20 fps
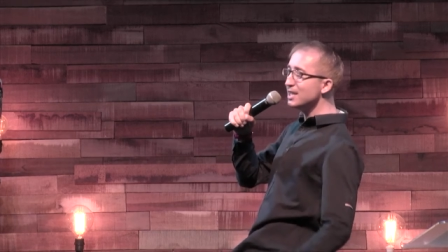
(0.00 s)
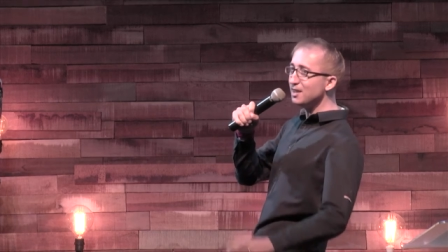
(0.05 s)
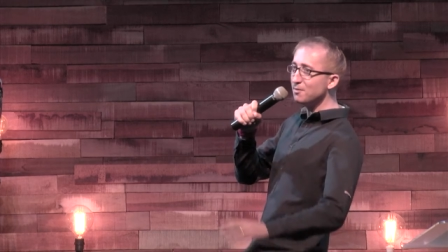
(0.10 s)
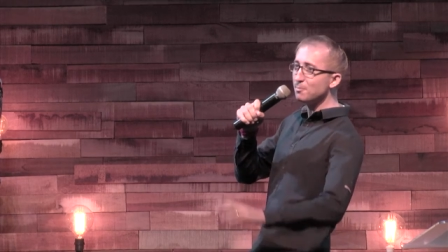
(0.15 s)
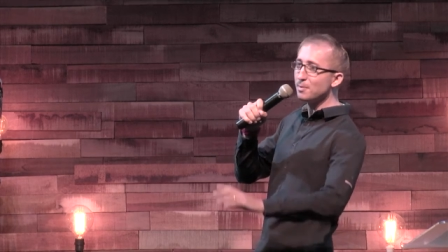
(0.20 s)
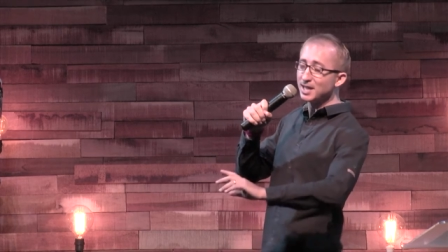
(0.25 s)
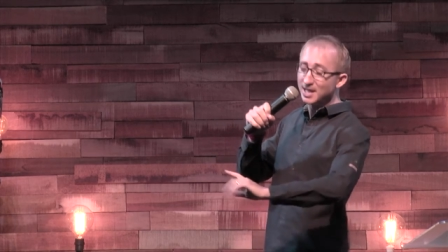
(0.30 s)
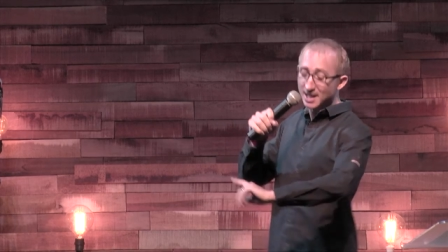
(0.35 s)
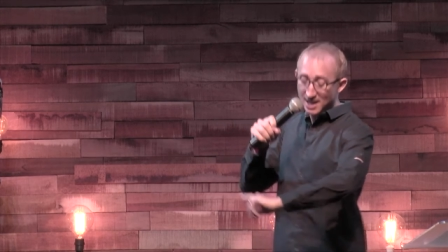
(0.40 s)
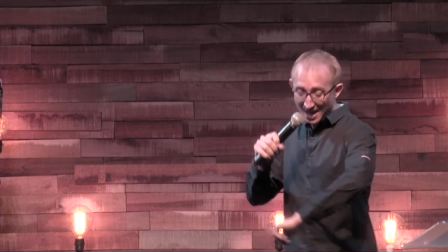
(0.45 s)

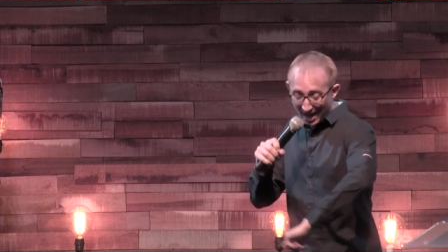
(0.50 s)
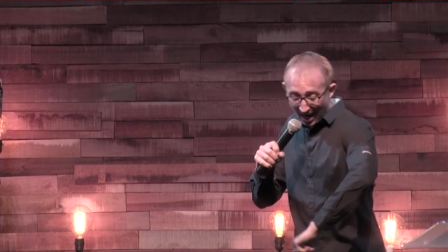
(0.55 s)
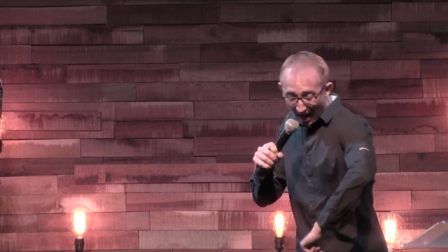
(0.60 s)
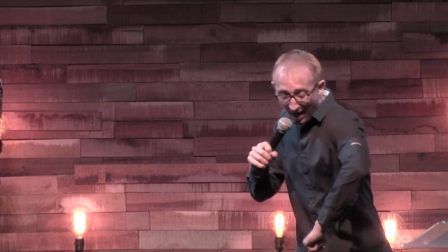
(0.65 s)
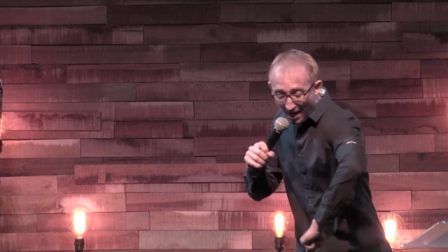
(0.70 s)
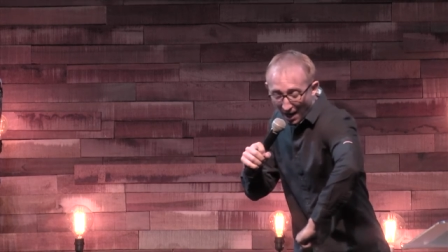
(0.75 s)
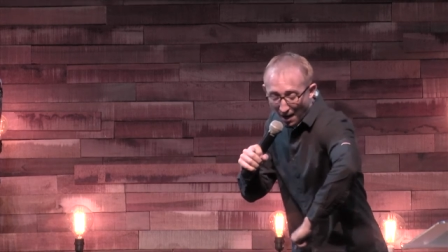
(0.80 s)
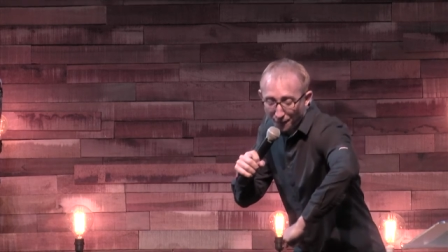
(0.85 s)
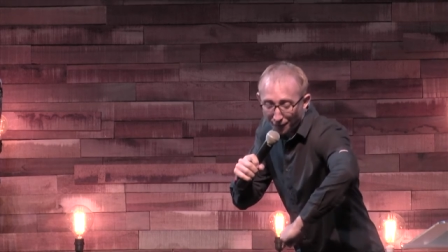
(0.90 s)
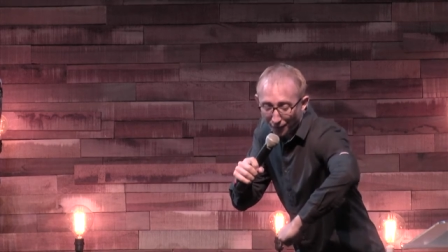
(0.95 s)
me, and
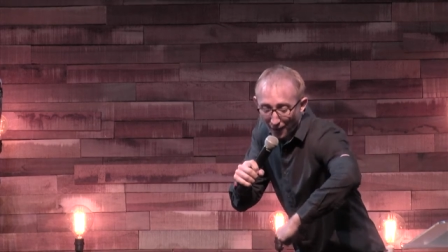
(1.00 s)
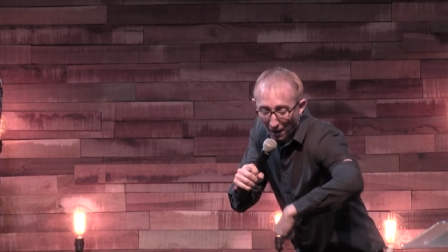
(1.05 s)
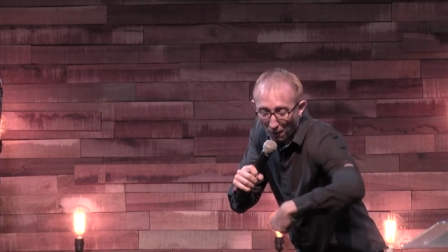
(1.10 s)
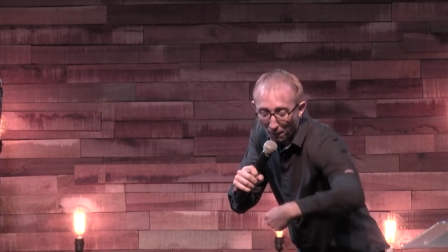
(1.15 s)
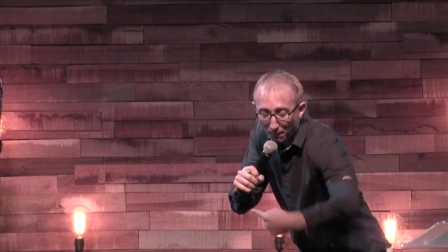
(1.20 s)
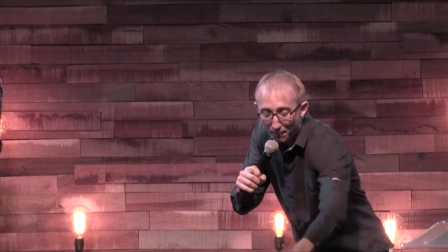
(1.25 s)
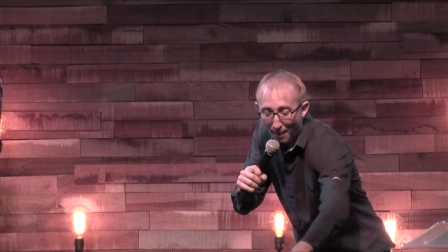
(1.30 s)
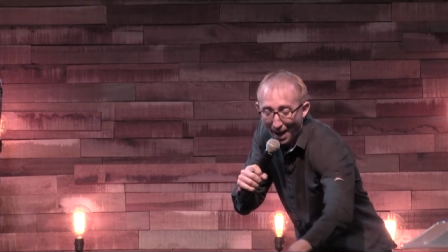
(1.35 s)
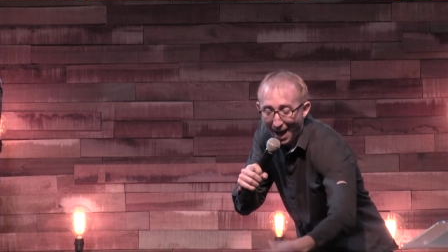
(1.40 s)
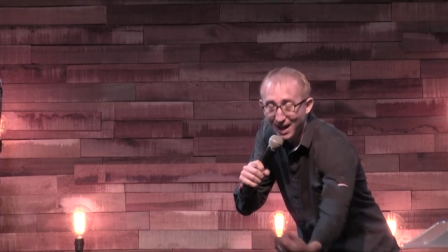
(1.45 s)
I fell
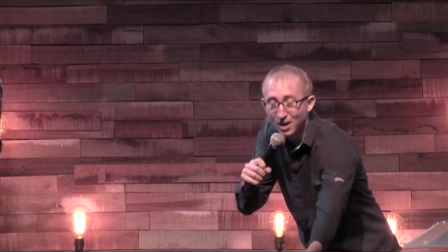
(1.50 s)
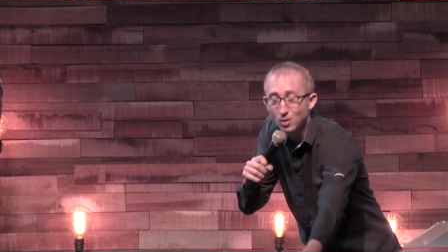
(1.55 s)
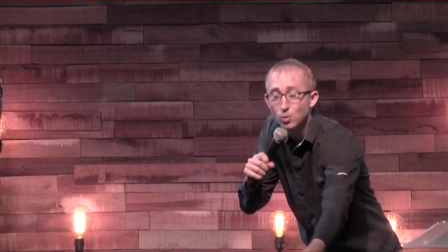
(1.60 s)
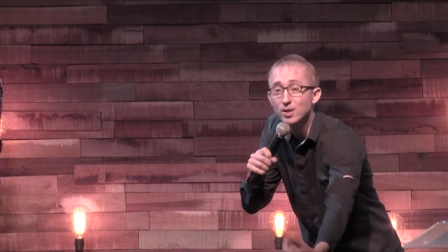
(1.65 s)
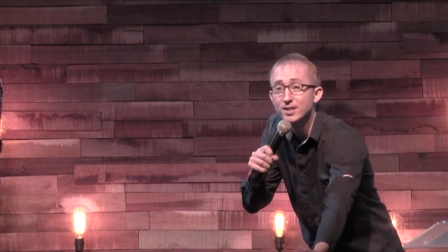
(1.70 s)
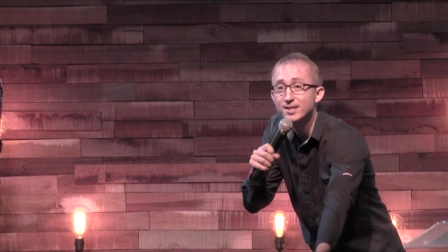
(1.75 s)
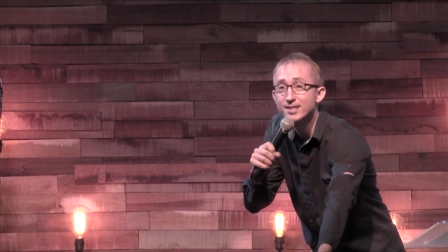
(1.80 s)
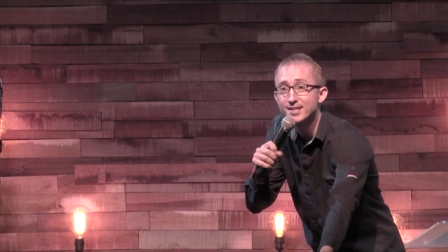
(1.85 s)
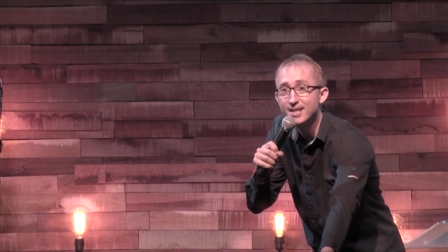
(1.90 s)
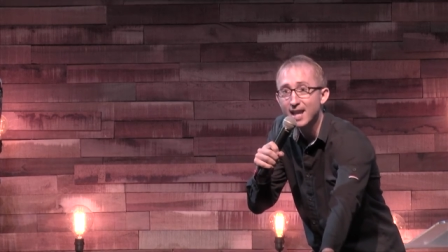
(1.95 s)

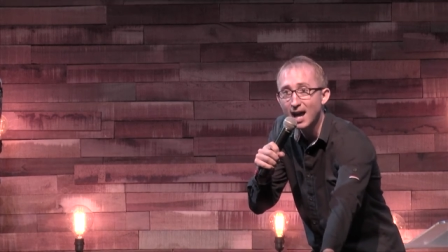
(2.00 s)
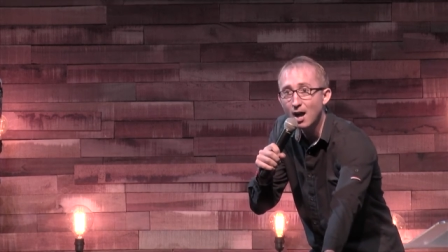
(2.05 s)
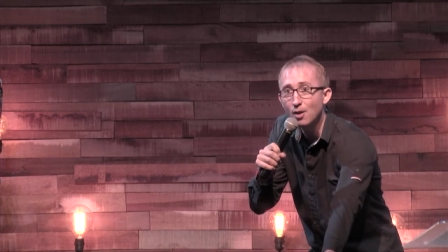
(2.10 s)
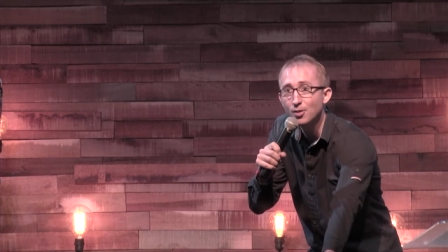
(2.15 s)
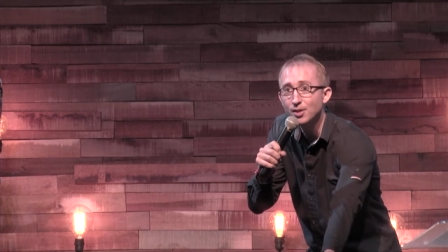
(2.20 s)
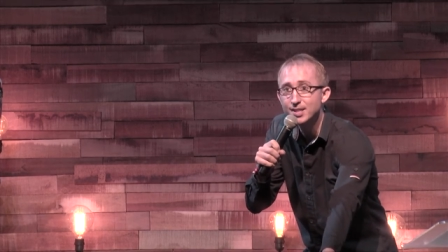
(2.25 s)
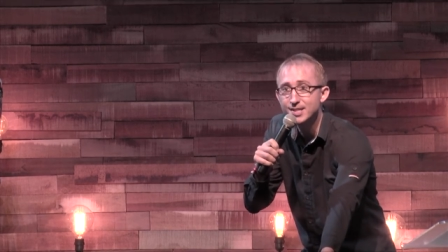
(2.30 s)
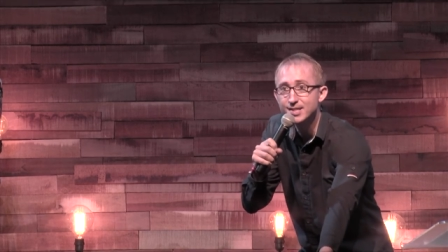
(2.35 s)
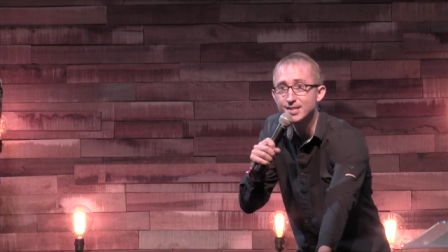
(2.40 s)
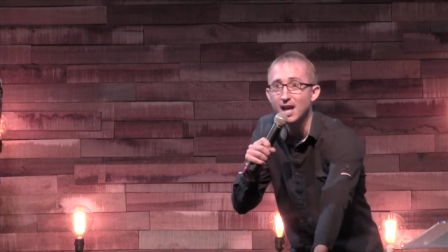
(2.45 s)
backwards down the
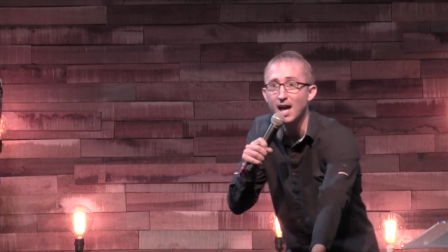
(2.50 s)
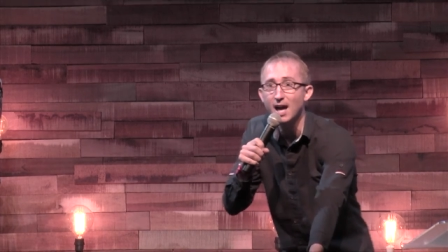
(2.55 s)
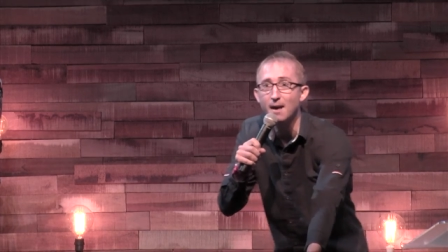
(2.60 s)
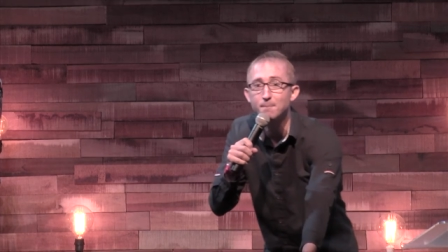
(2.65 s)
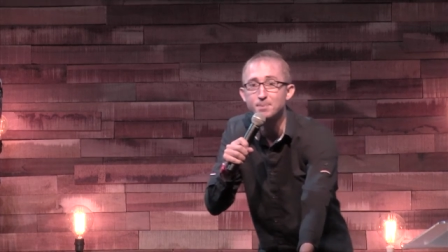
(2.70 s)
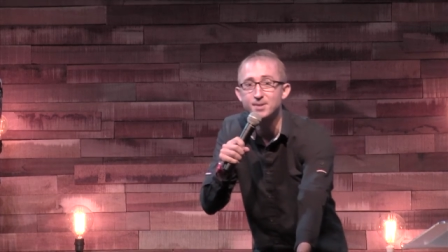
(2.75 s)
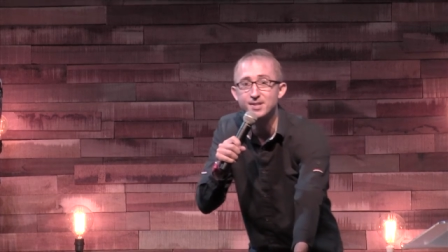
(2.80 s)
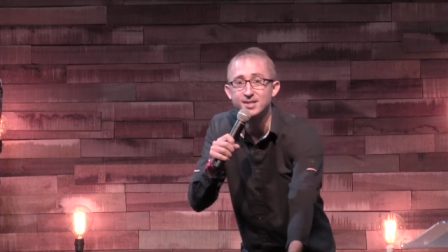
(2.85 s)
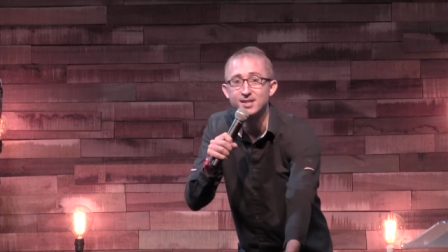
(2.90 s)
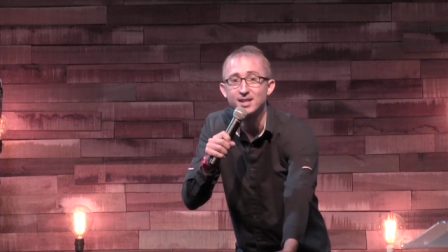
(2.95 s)

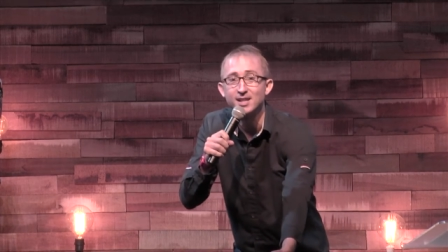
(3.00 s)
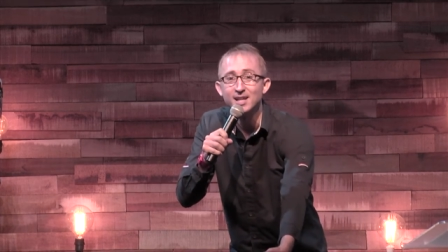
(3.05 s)
steps